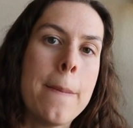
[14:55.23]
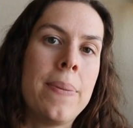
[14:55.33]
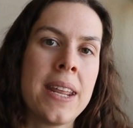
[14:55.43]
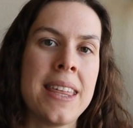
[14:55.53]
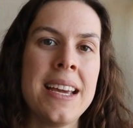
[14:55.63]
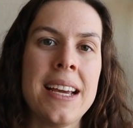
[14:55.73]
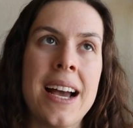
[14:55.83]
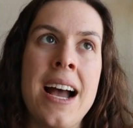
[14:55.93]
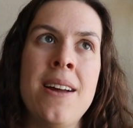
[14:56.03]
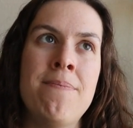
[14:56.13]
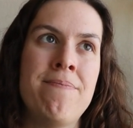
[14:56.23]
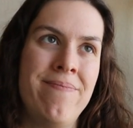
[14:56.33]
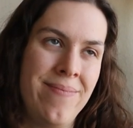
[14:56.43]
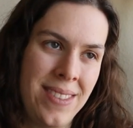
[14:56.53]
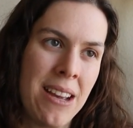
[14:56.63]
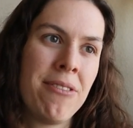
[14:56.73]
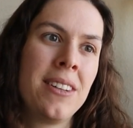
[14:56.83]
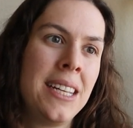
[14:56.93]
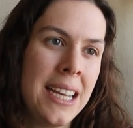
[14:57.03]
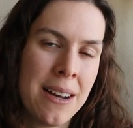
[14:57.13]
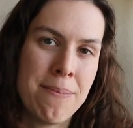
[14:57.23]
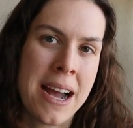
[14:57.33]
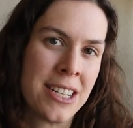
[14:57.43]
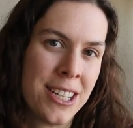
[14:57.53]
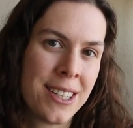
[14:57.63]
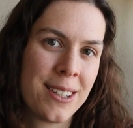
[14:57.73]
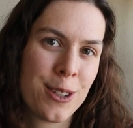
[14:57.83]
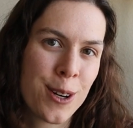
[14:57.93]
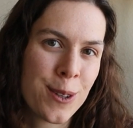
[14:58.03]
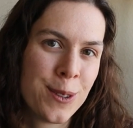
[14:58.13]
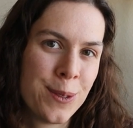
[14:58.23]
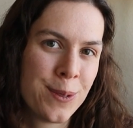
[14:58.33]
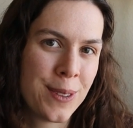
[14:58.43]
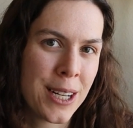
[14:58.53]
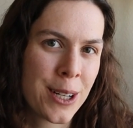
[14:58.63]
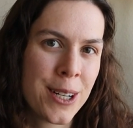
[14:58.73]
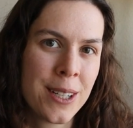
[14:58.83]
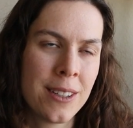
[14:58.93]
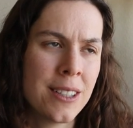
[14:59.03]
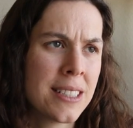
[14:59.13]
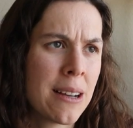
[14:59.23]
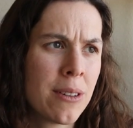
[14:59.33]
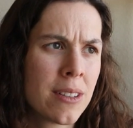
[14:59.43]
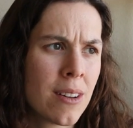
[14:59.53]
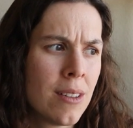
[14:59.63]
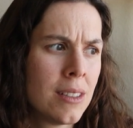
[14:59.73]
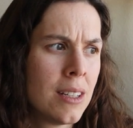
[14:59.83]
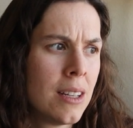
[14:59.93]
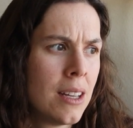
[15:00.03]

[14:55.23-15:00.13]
but I think I'm definitely a magic circle knitter, or is that what it's called?